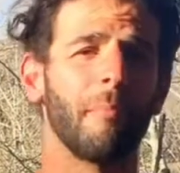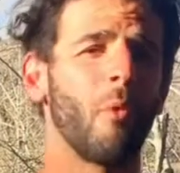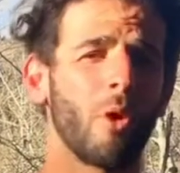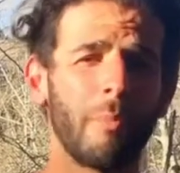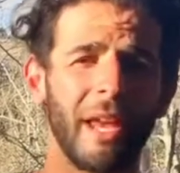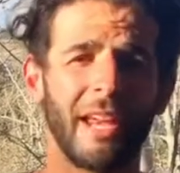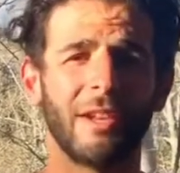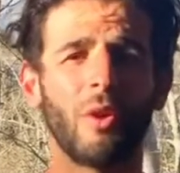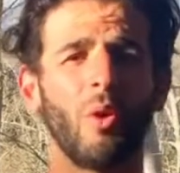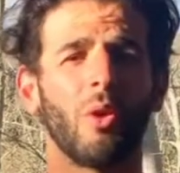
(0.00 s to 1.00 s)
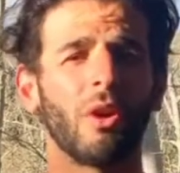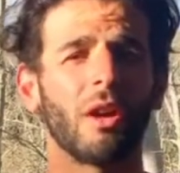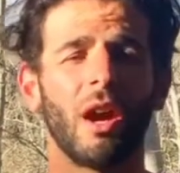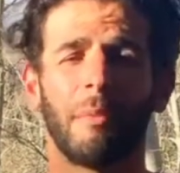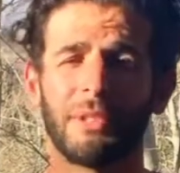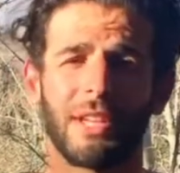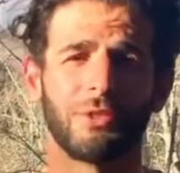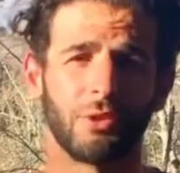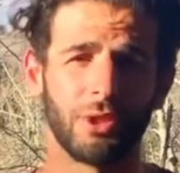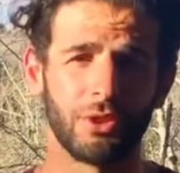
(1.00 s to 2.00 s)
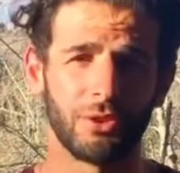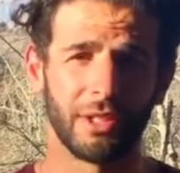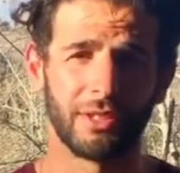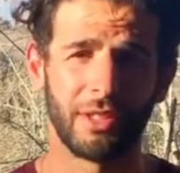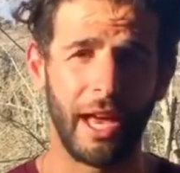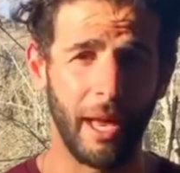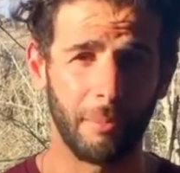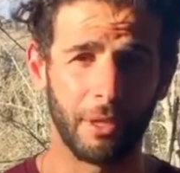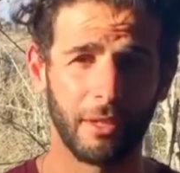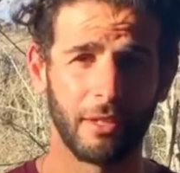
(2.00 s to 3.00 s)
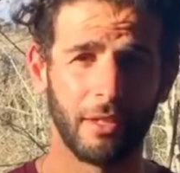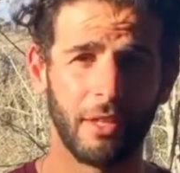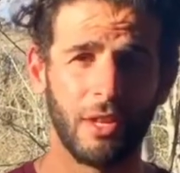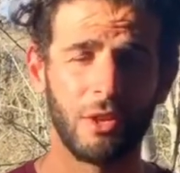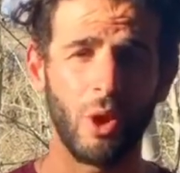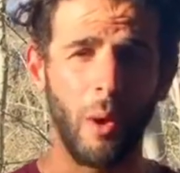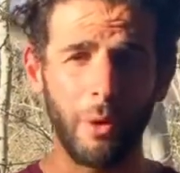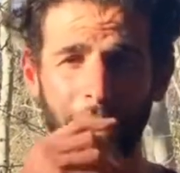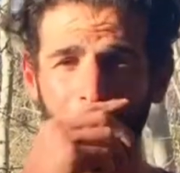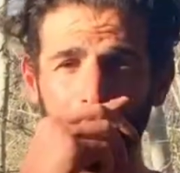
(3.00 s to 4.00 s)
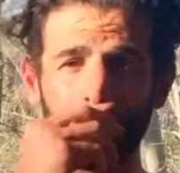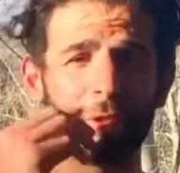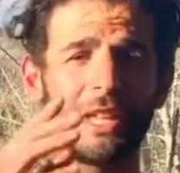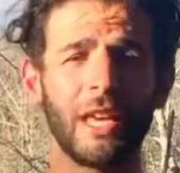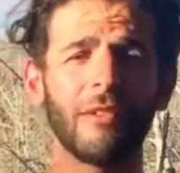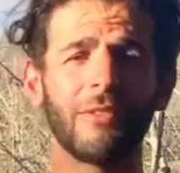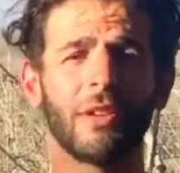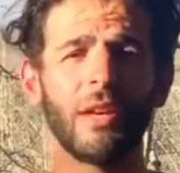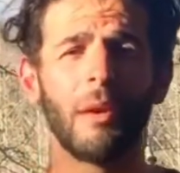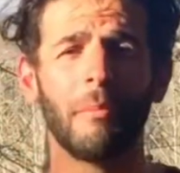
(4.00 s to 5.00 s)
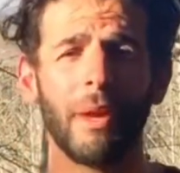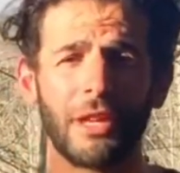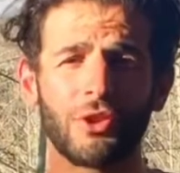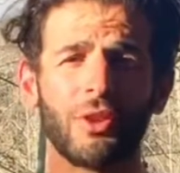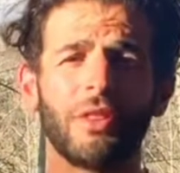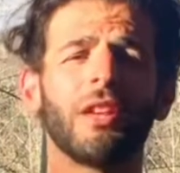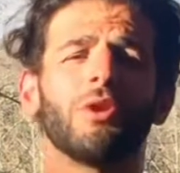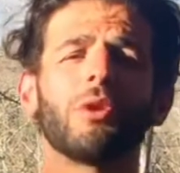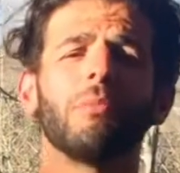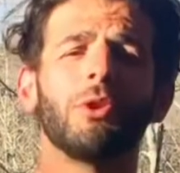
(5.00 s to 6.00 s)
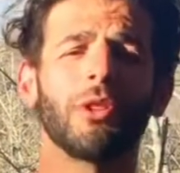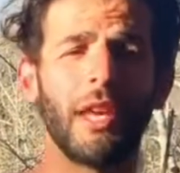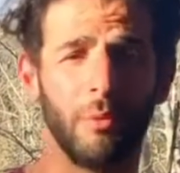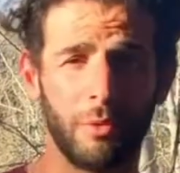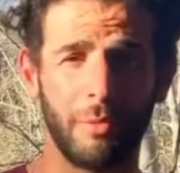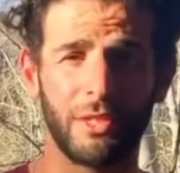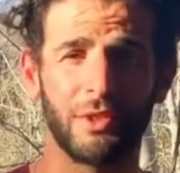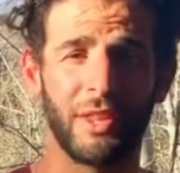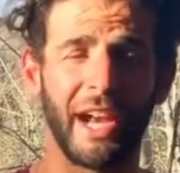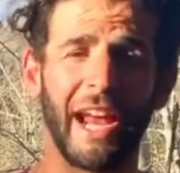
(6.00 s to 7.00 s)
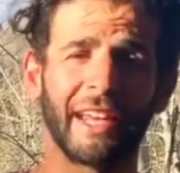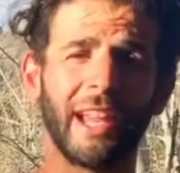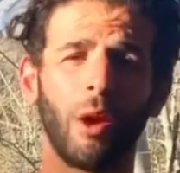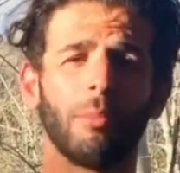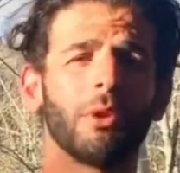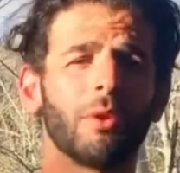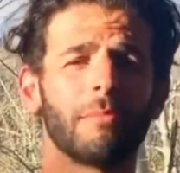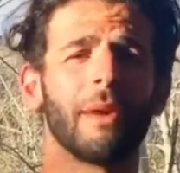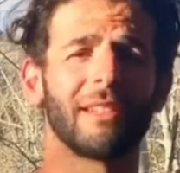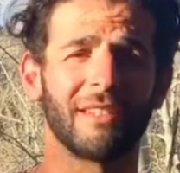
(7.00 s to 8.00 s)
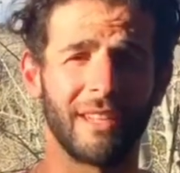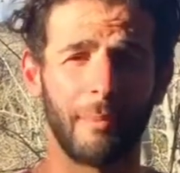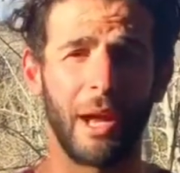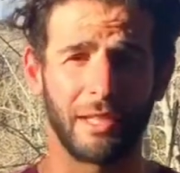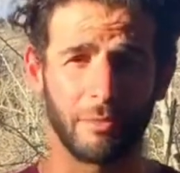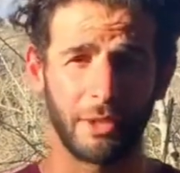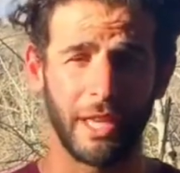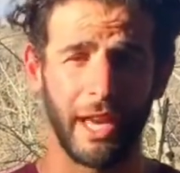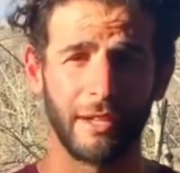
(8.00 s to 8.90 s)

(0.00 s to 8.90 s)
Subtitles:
more pain or a potential injury to happen. So I want to keep you safe. Make sure that you communicate with me so that I can help you as best as I possibly can.